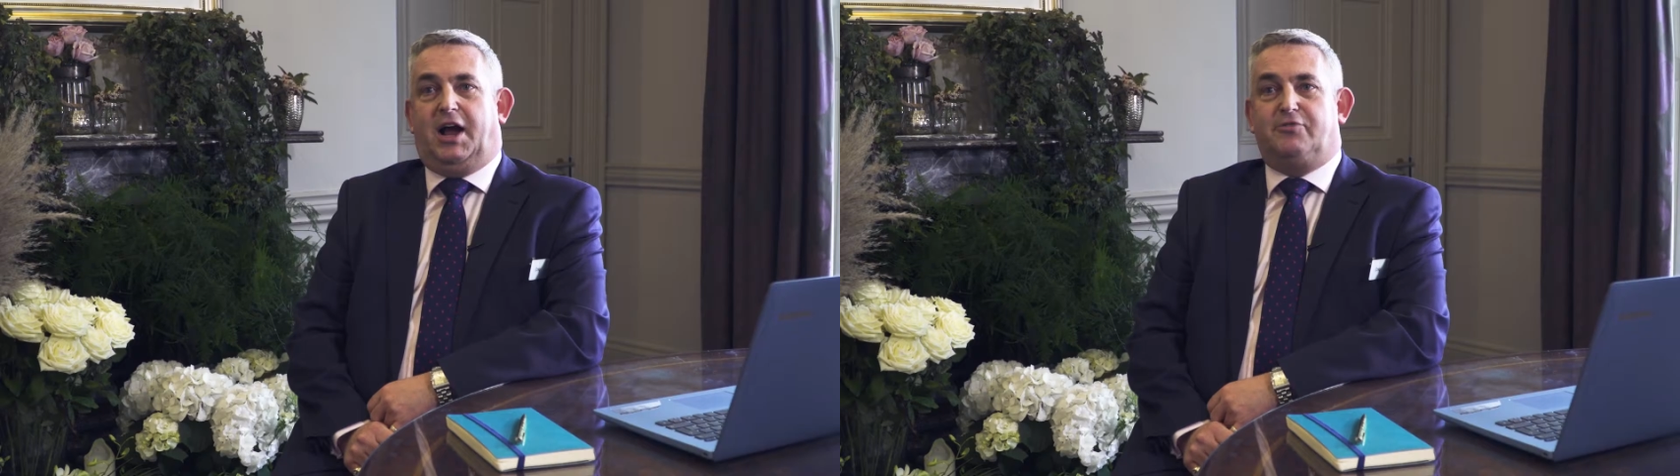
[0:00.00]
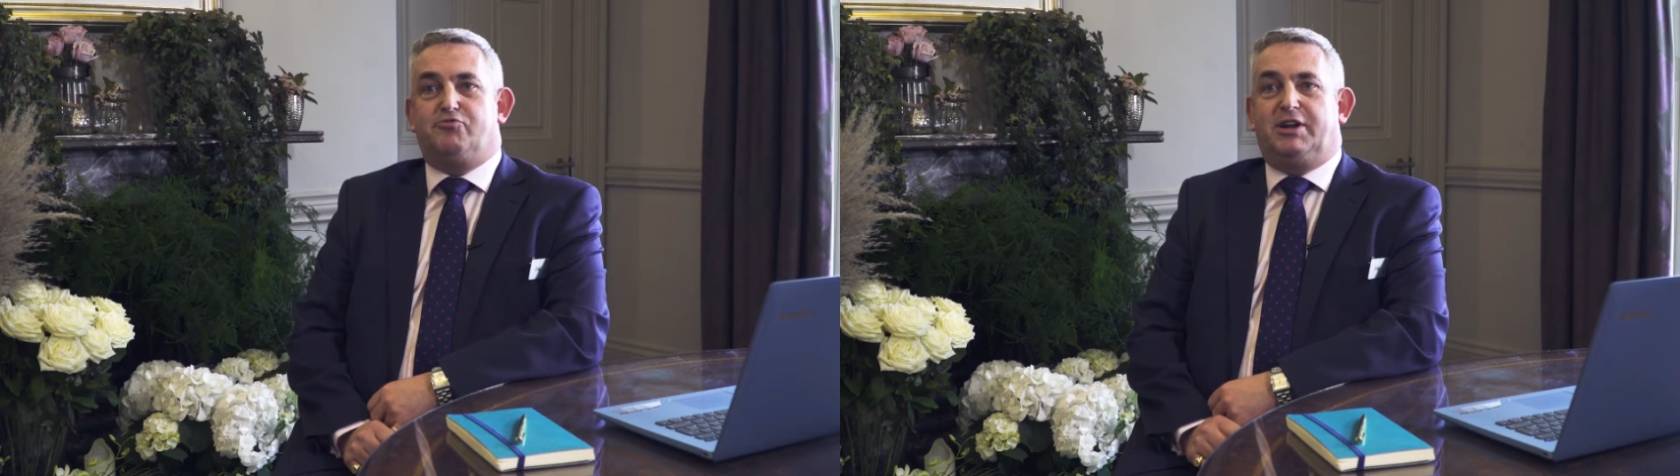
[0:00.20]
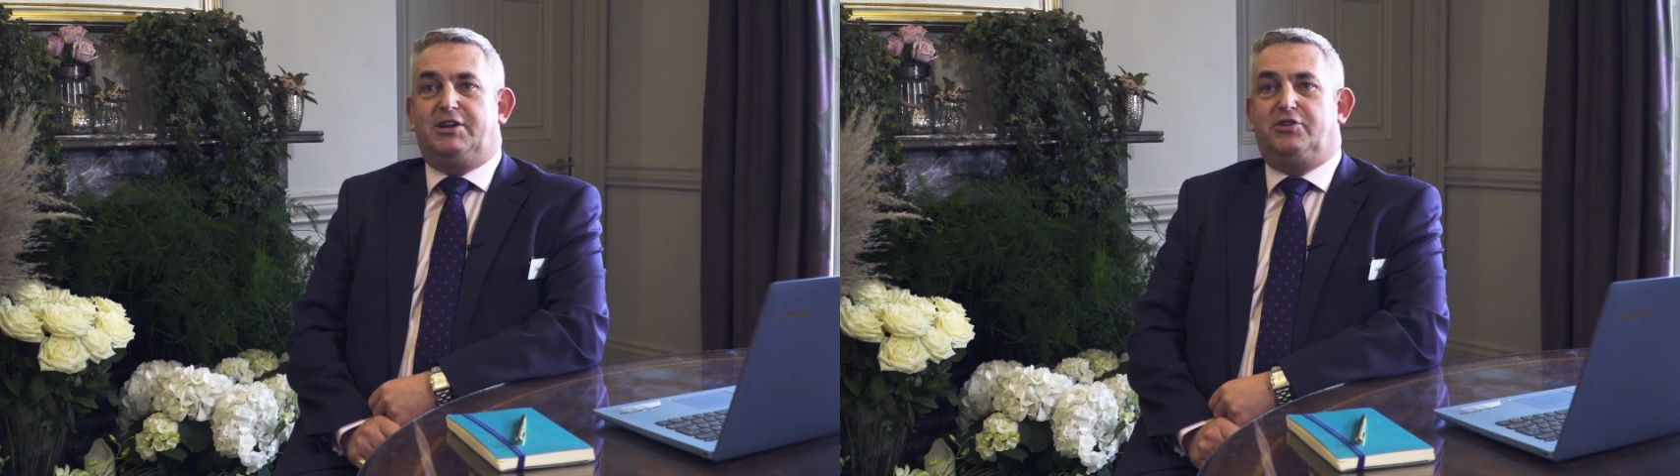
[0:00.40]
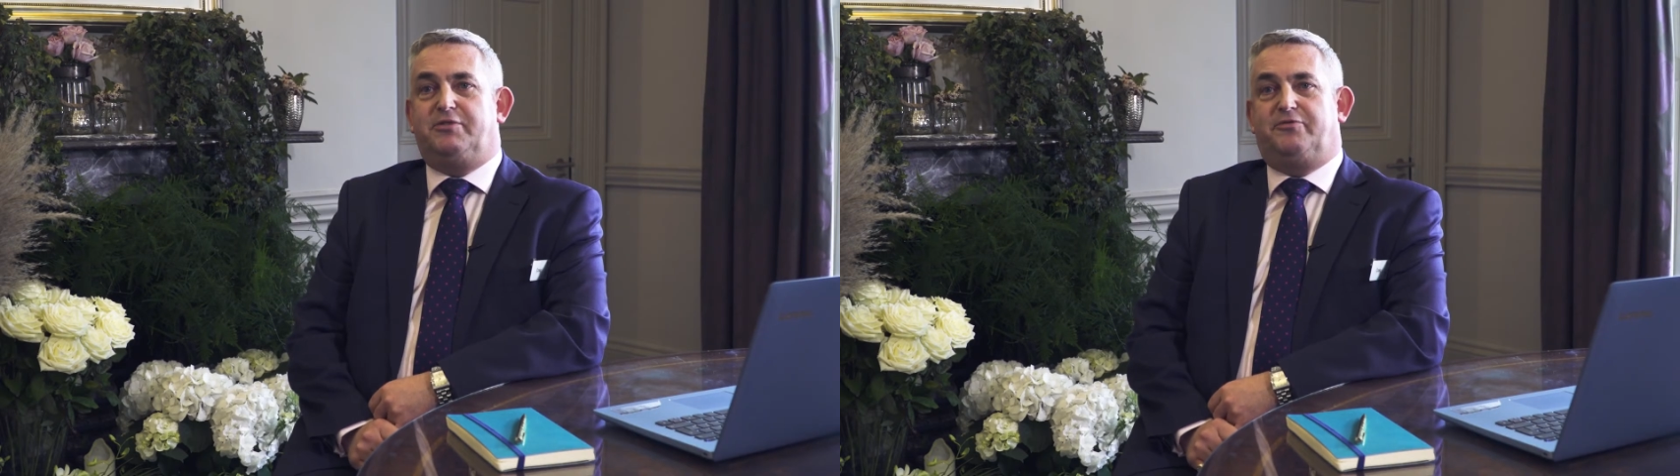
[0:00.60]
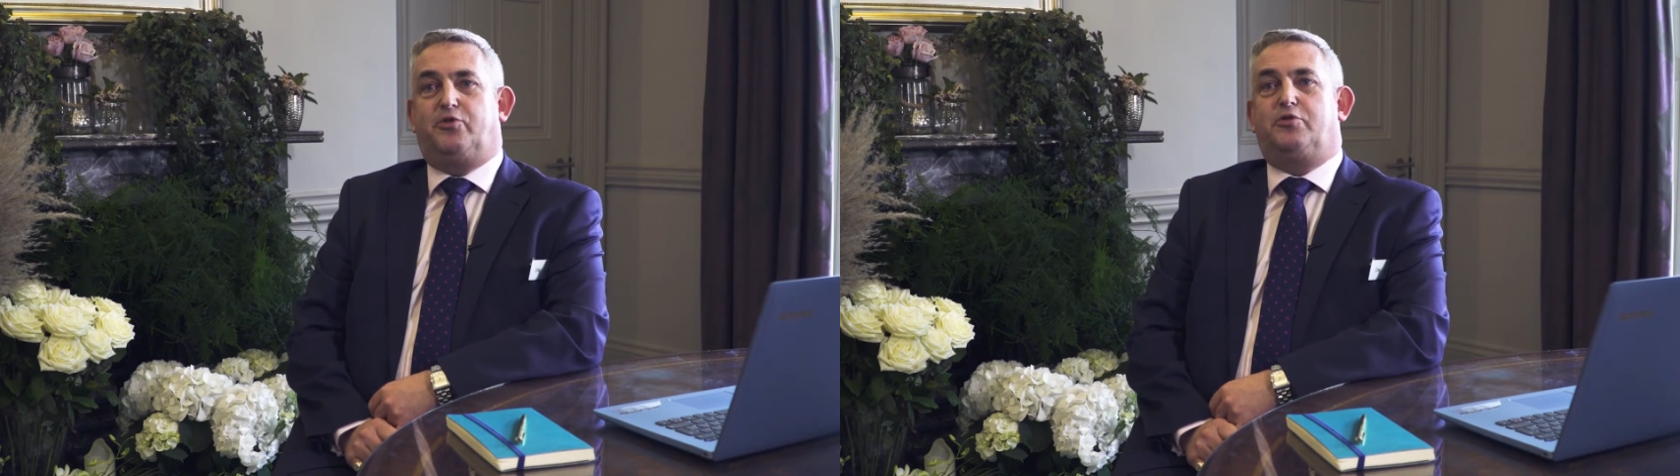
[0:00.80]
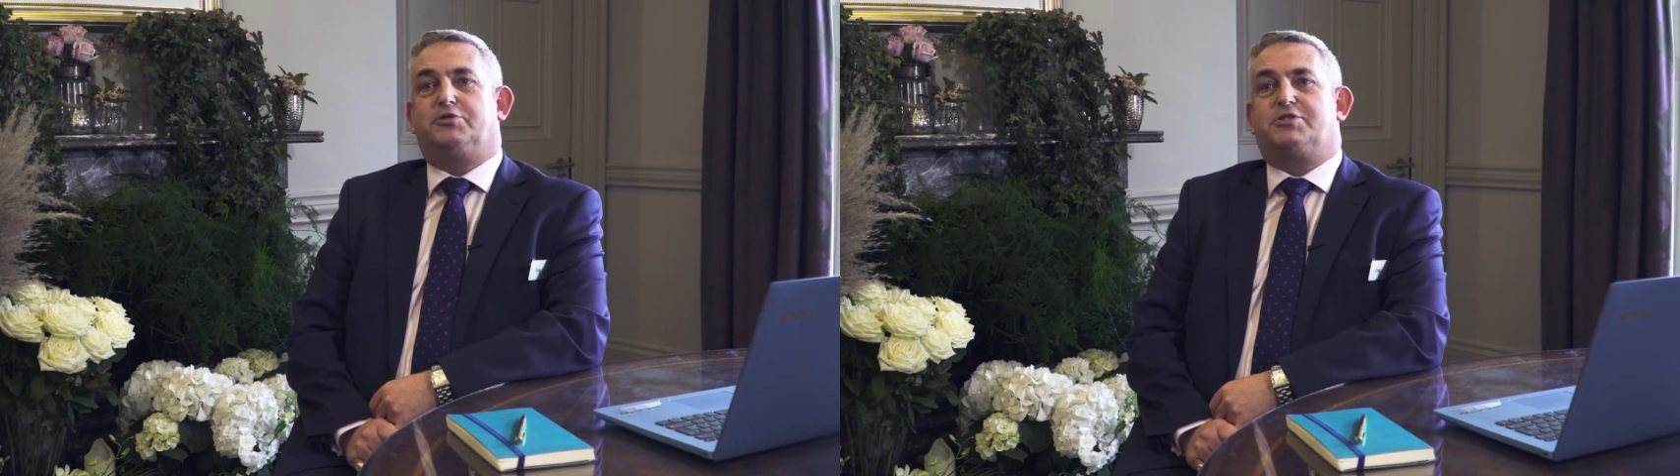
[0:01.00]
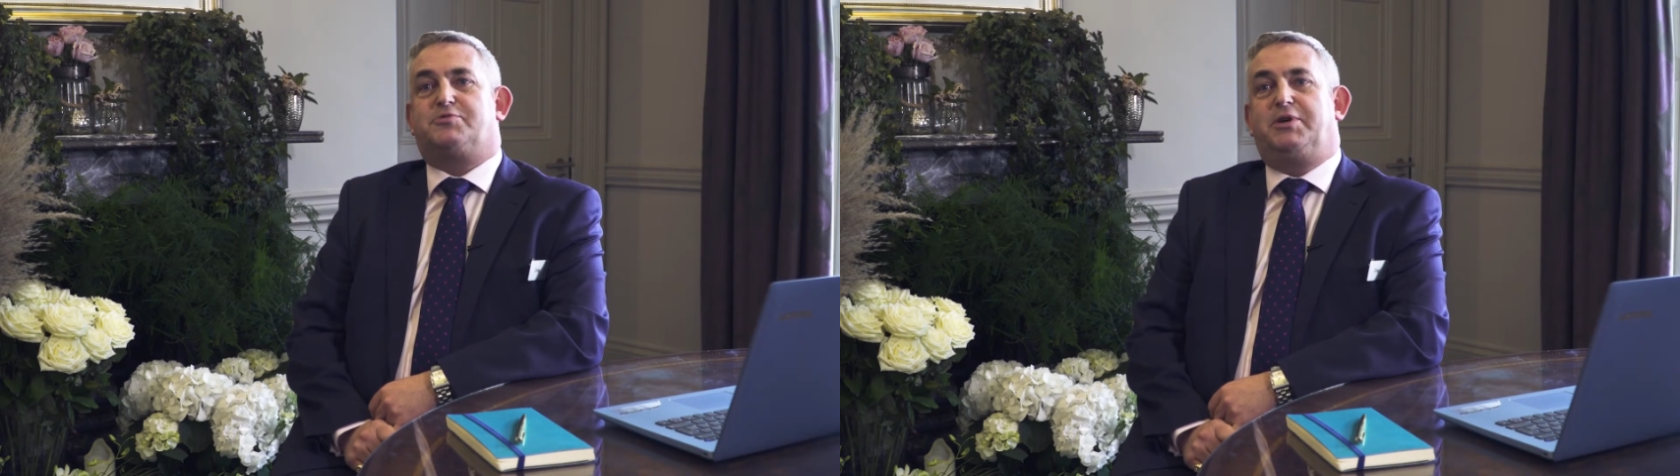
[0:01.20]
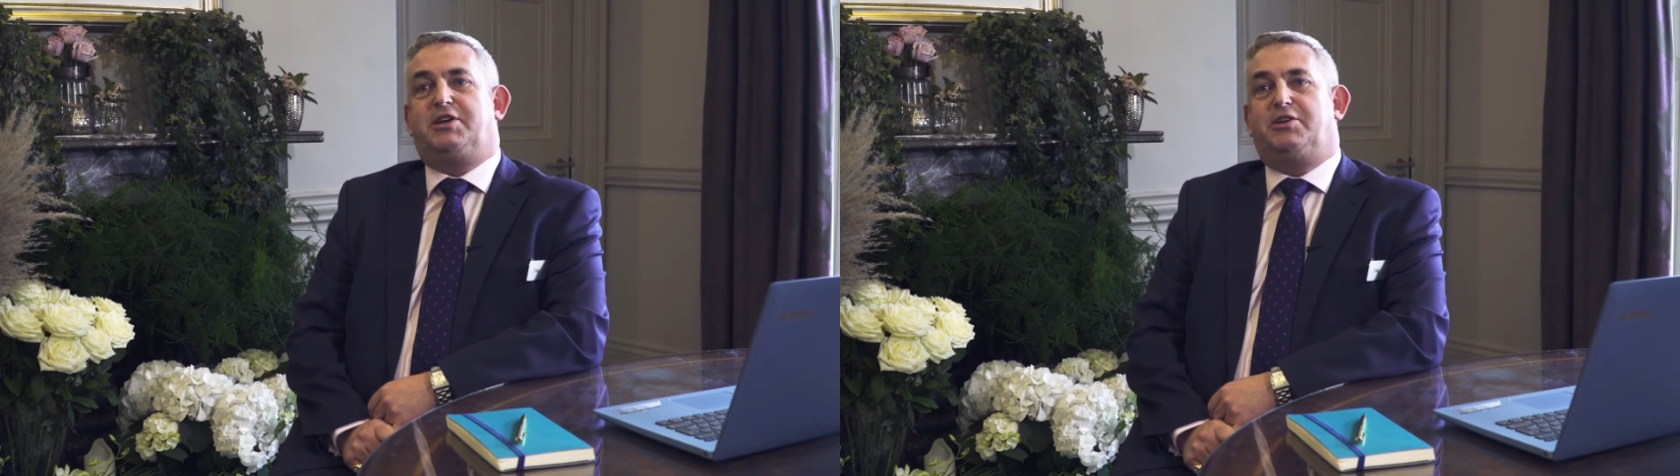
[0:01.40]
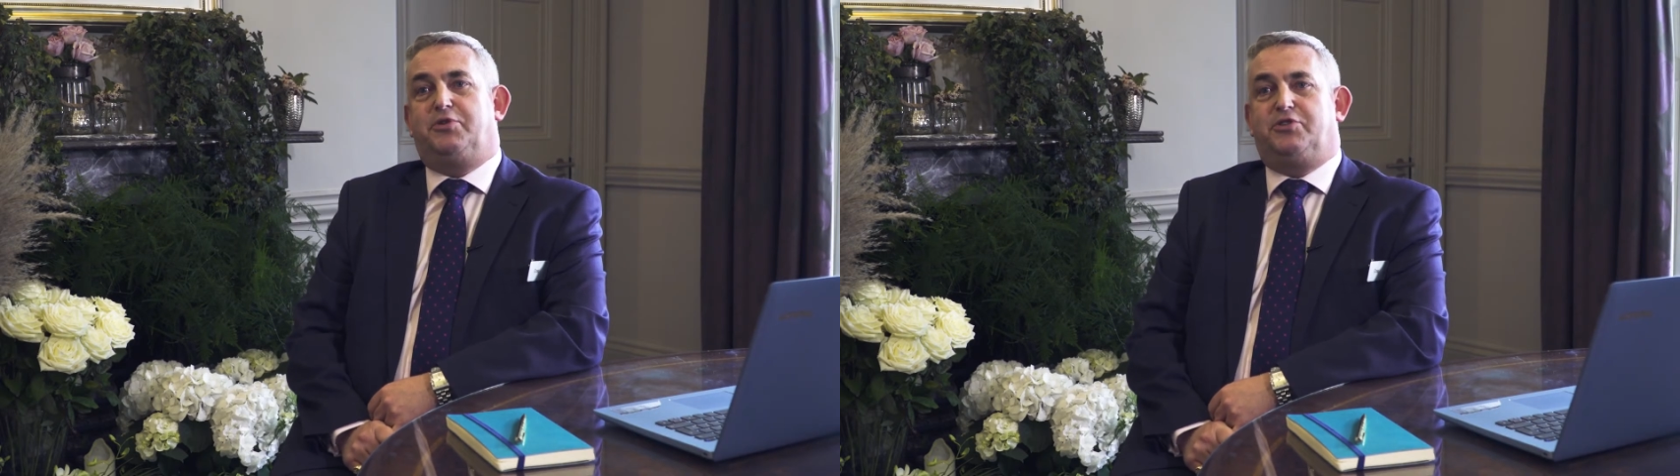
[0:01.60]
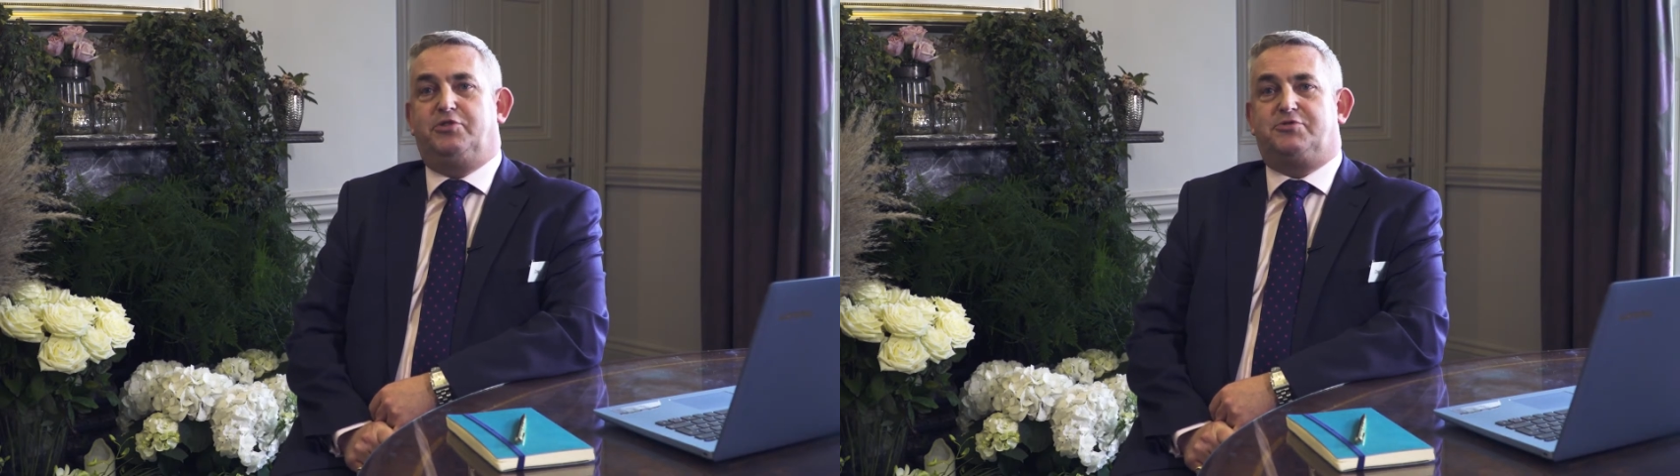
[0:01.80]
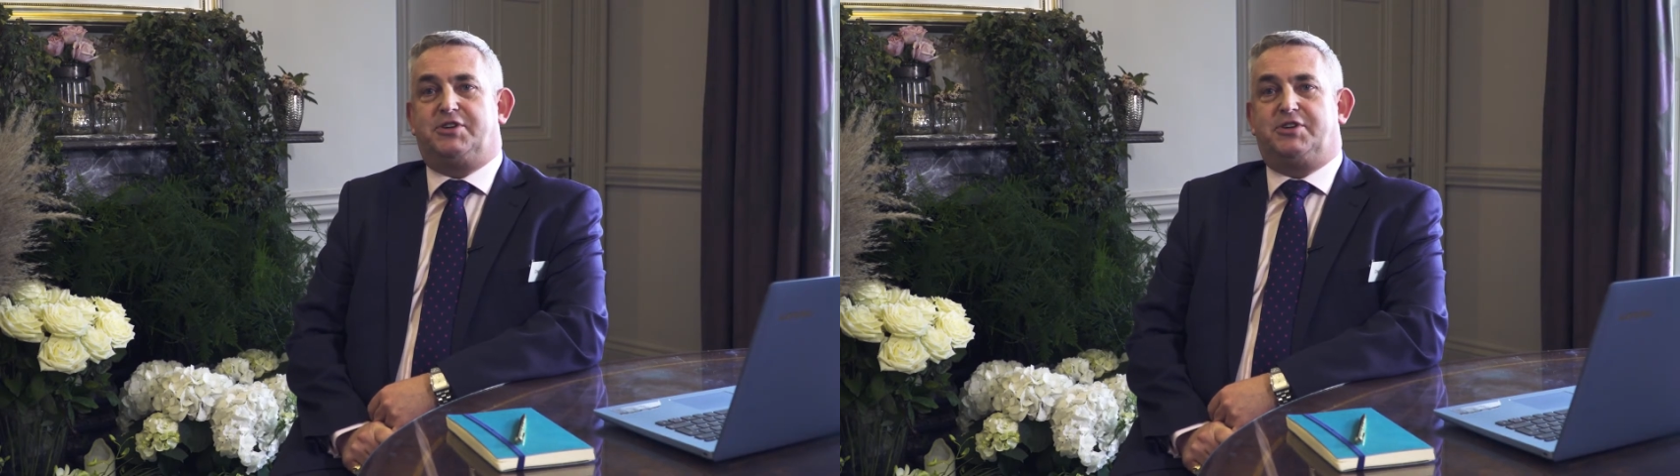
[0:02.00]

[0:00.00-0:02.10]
I'm really looking forward to speaking with you